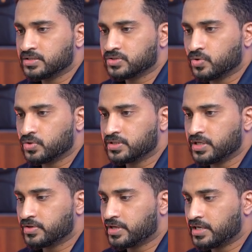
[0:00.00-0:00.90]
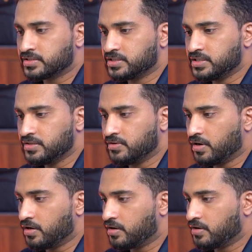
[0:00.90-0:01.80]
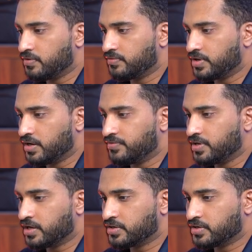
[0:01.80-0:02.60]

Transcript: So here you can see we